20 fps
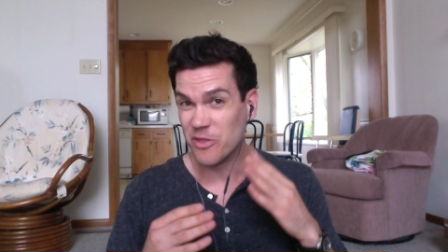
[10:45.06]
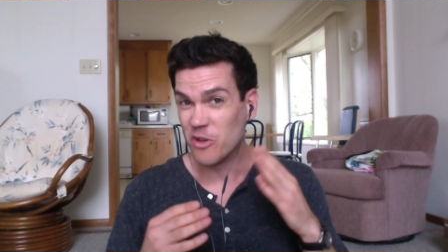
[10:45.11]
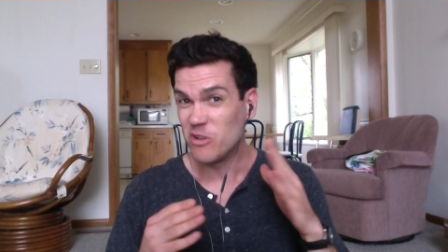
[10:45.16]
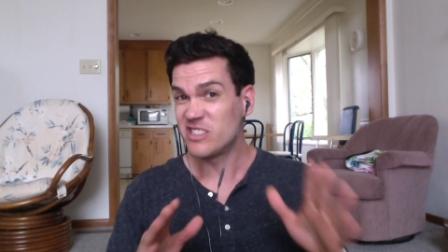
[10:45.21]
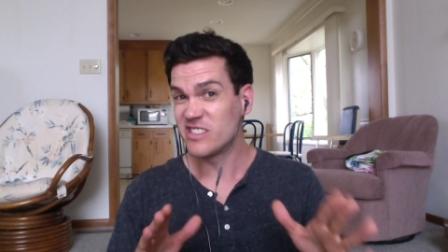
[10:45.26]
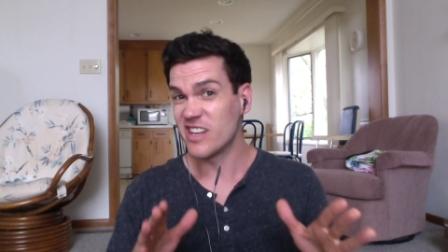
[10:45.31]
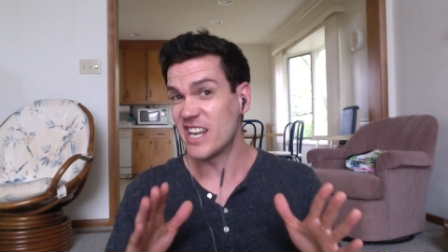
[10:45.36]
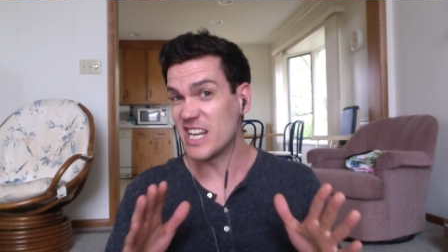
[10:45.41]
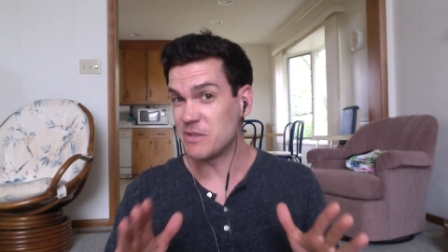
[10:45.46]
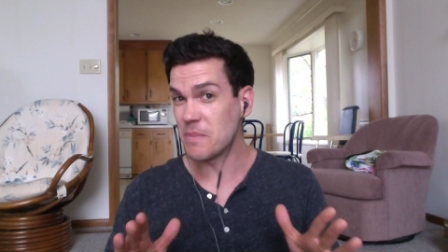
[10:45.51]
Those
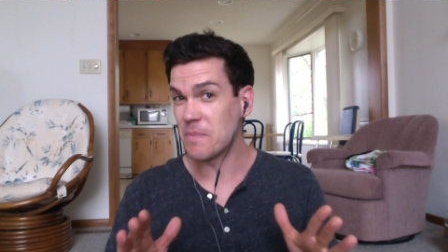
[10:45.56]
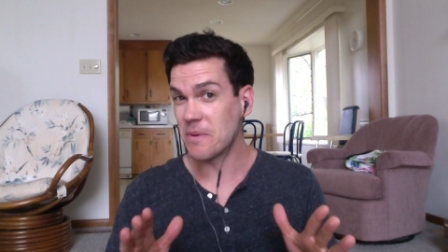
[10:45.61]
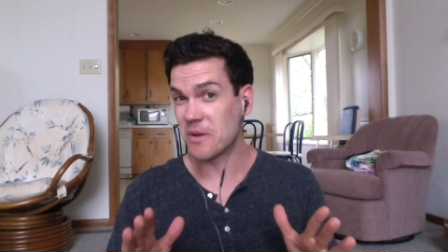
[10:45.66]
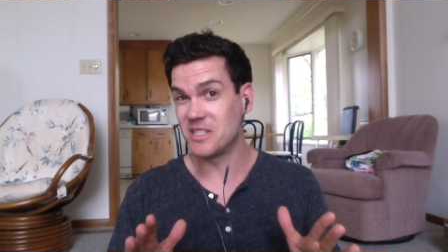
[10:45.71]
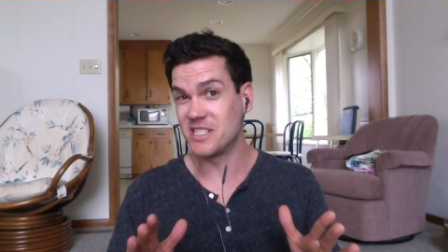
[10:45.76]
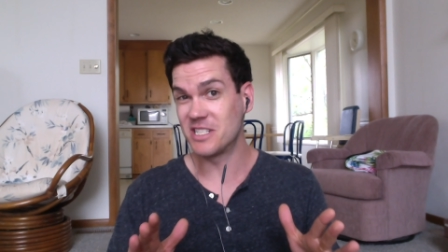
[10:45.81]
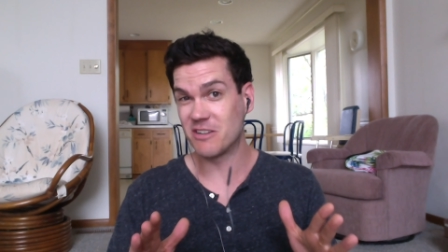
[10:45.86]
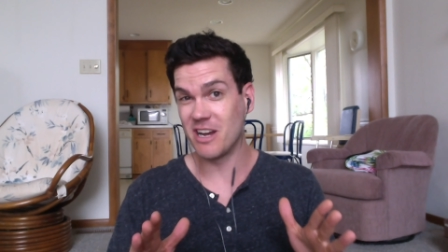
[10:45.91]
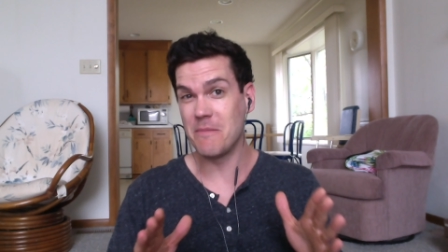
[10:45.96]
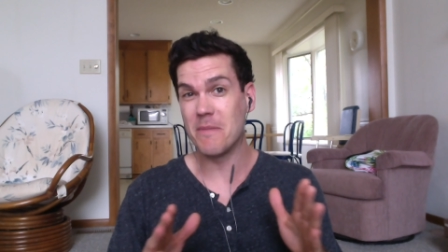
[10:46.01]
studies we put
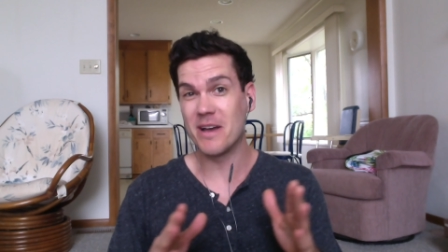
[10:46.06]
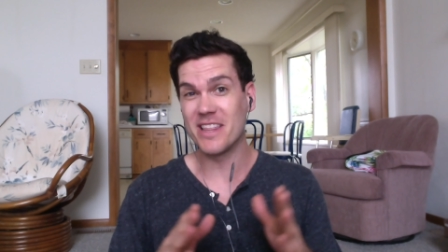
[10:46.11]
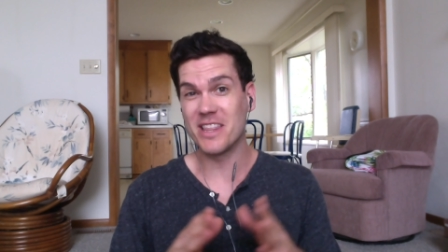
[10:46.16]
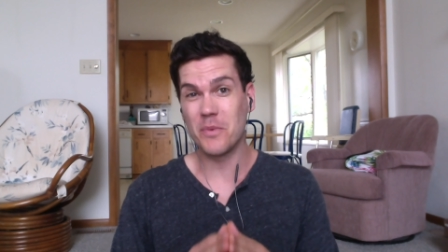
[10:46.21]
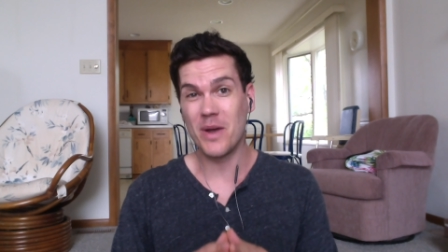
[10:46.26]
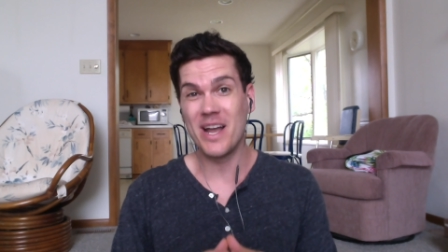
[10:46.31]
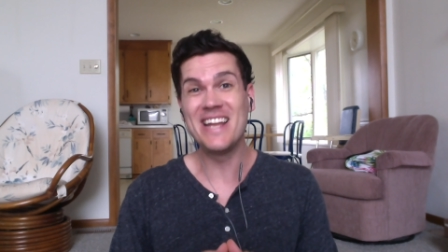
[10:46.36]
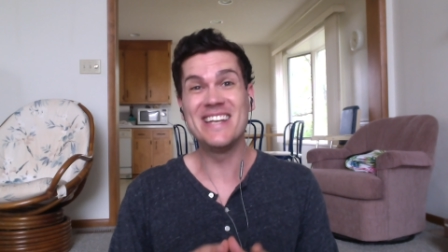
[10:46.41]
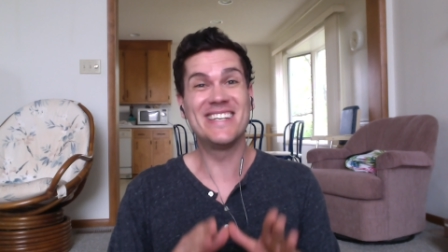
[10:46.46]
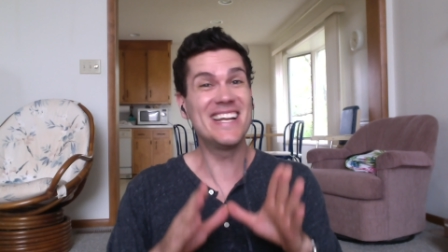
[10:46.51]
on screen, by the
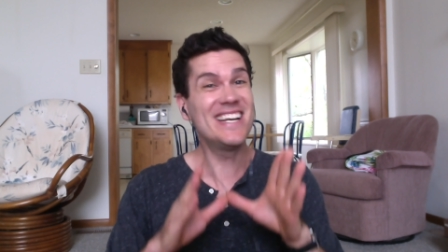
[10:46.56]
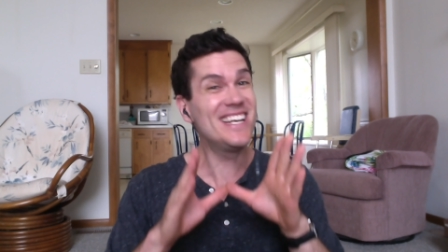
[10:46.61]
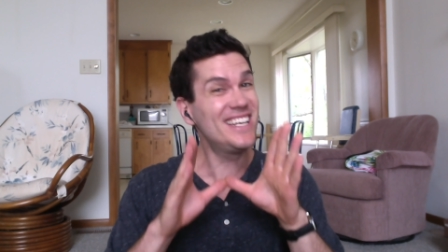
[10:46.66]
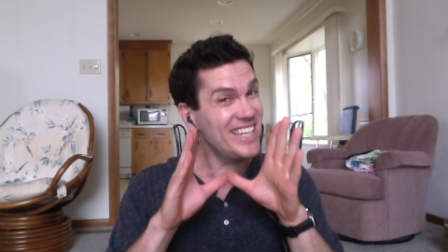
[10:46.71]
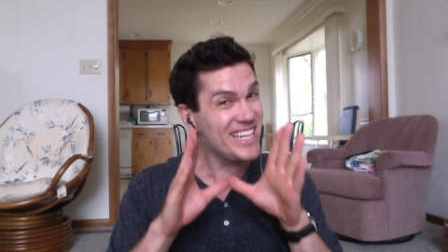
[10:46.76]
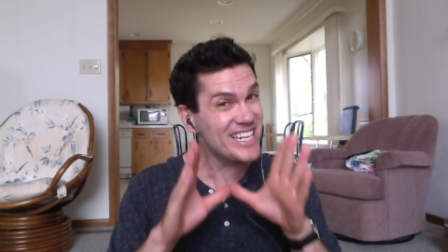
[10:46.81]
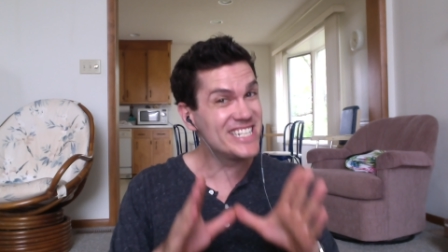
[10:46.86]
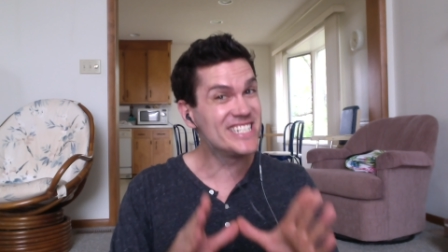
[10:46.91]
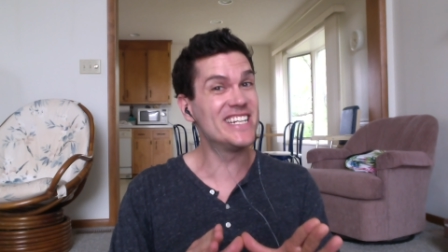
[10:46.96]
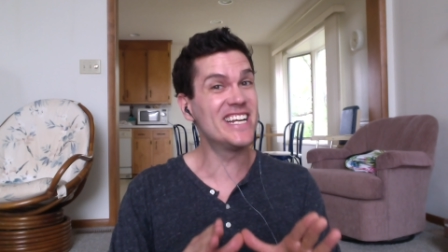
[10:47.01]
way, did
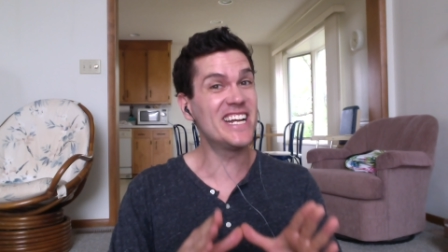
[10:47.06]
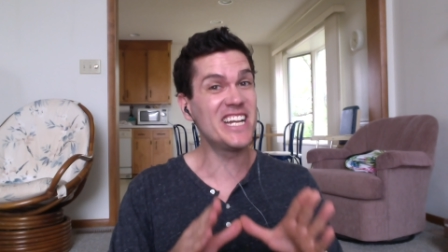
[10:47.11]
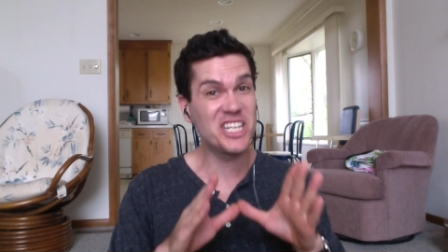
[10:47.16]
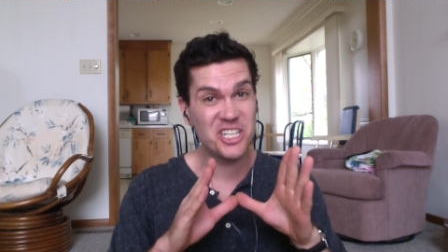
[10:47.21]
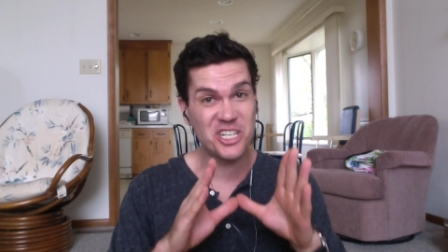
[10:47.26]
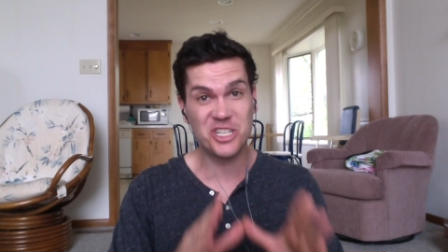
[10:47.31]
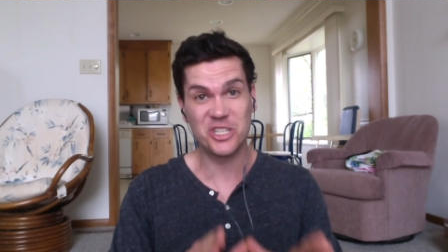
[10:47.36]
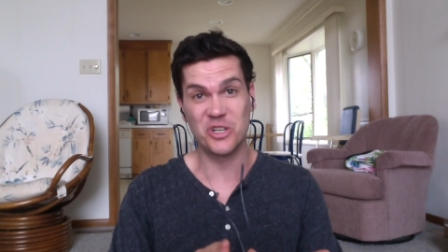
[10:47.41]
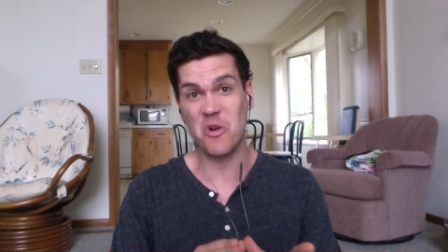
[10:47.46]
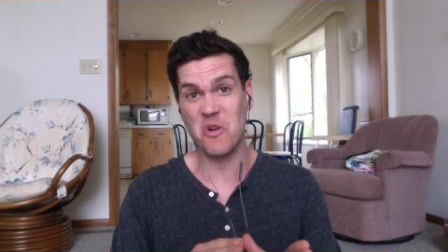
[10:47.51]
legit
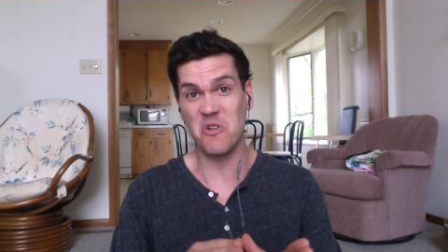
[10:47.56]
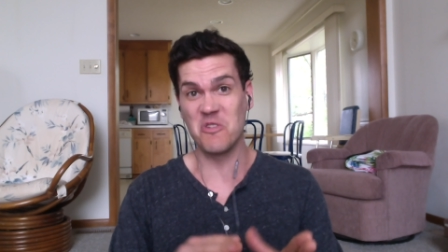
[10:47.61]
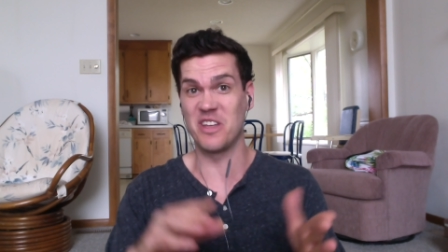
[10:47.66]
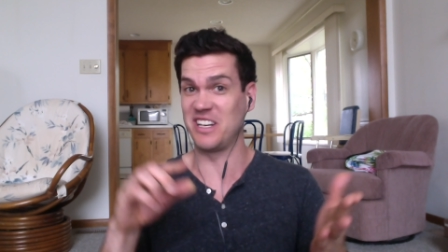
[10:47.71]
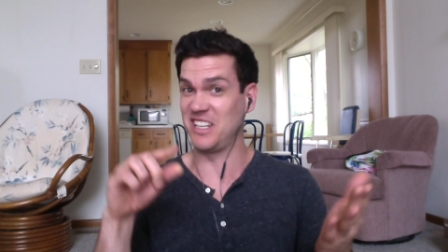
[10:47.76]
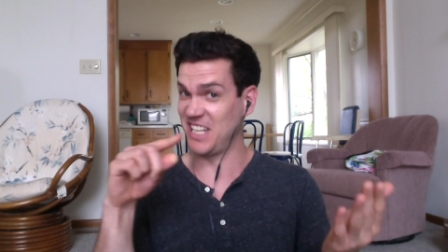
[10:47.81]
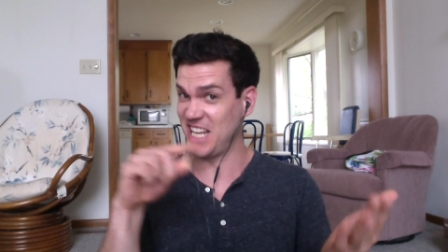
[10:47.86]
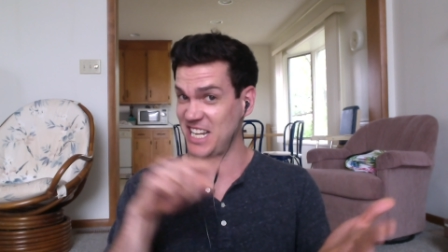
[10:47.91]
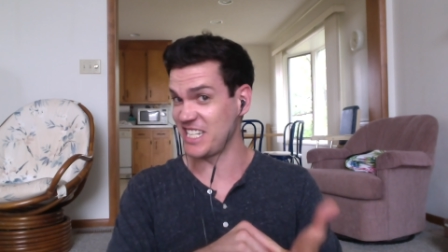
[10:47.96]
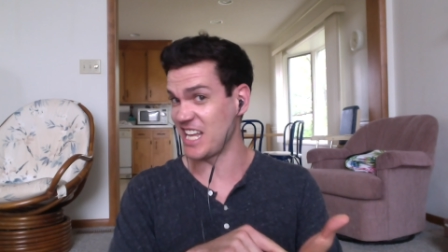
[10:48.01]
show
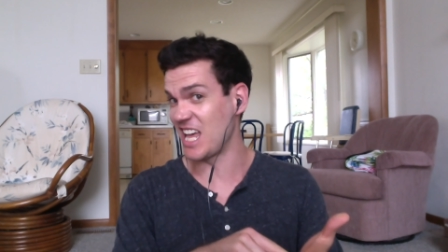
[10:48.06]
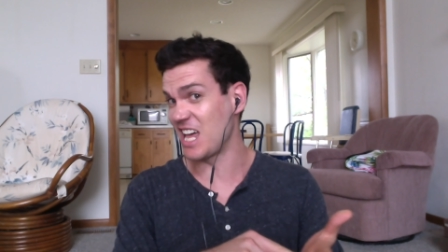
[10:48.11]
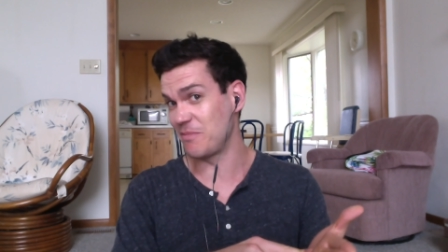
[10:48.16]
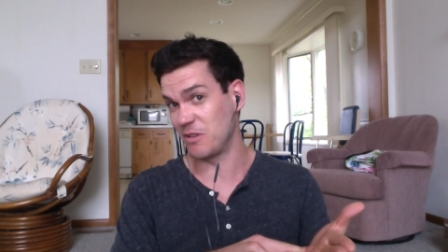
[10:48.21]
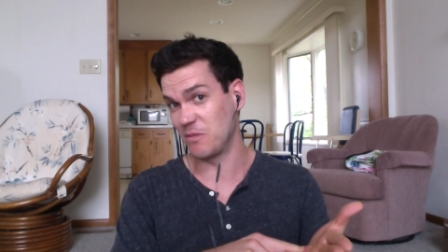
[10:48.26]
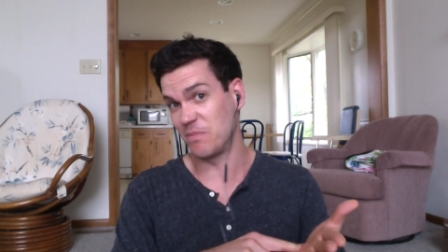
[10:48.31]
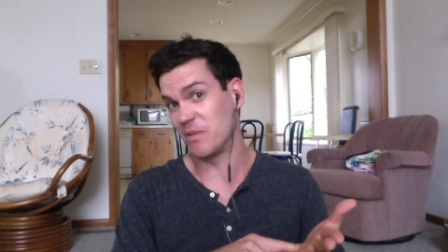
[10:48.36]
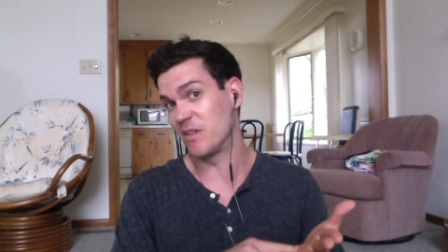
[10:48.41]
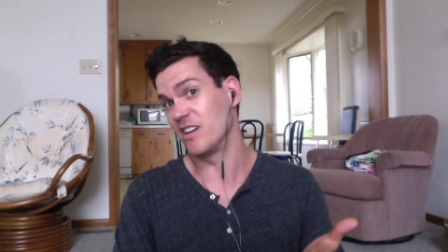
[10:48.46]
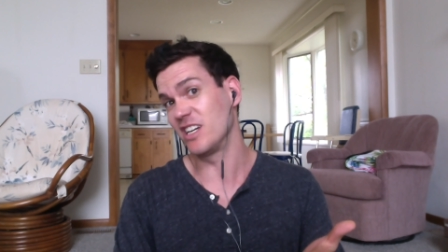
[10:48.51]
that less
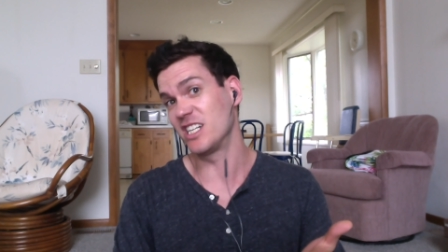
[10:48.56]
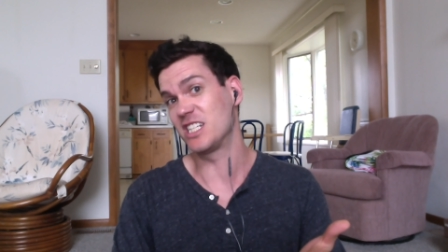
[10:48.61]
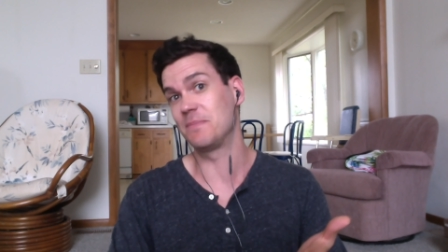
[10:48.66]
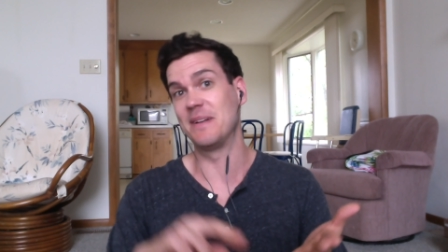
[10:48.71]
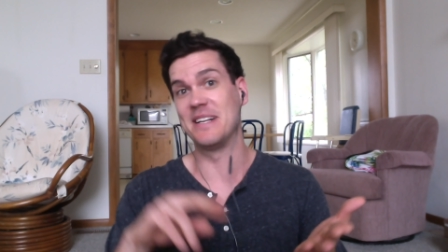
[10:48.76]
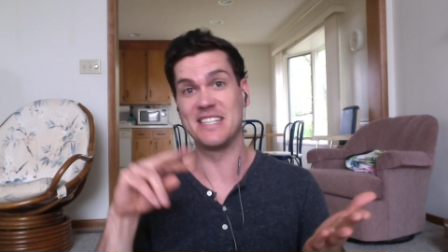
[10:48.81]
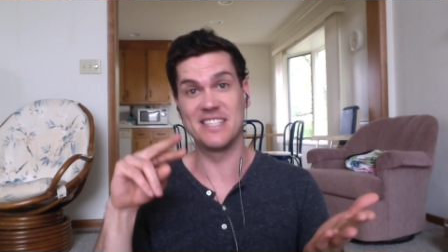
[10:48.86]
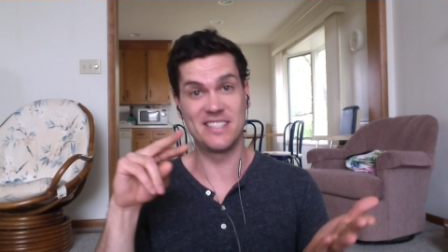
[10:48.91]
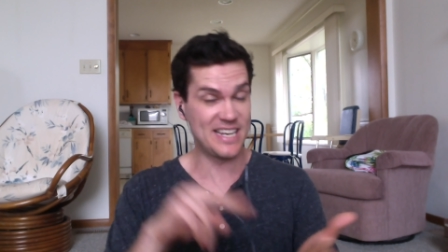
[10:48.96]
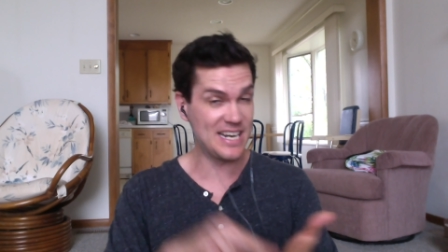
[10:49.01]
animal products
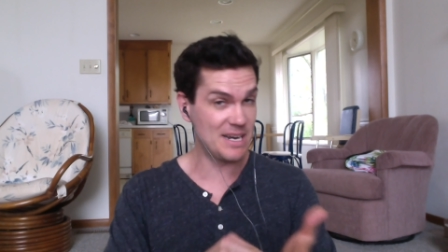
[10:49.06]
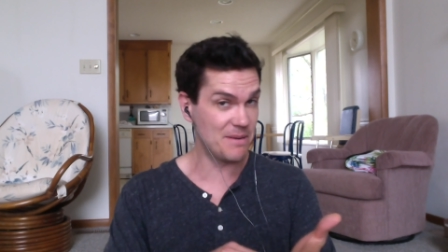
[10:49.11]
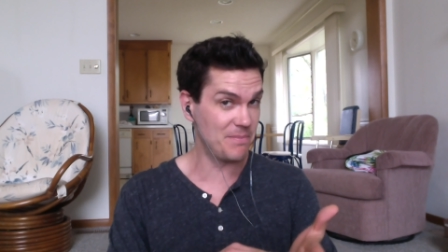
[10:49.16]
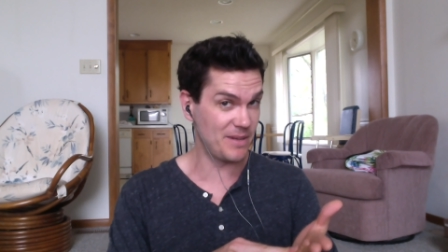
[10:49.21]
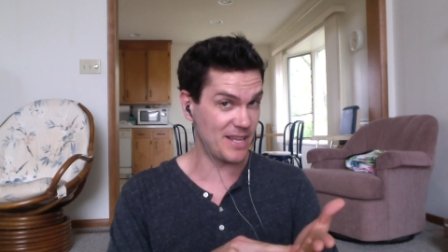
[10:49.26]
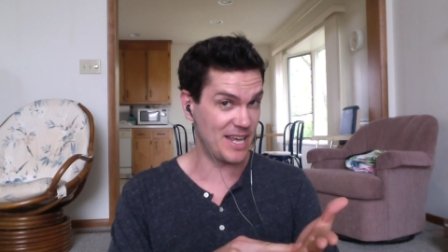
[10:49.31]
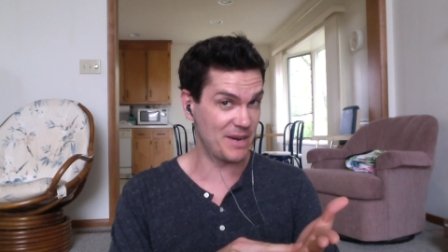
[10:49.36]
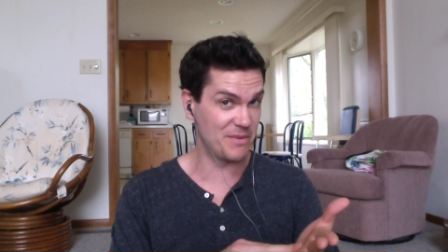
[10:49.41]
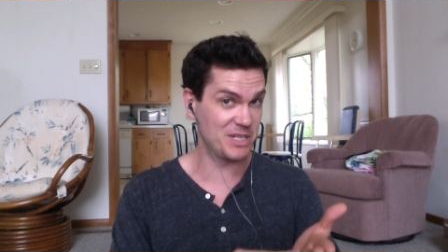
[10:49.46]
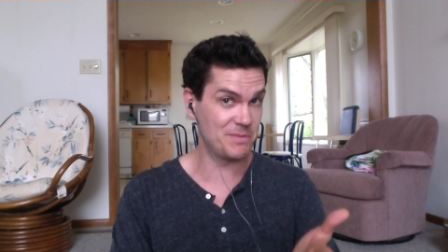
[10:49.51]
means thinner blood,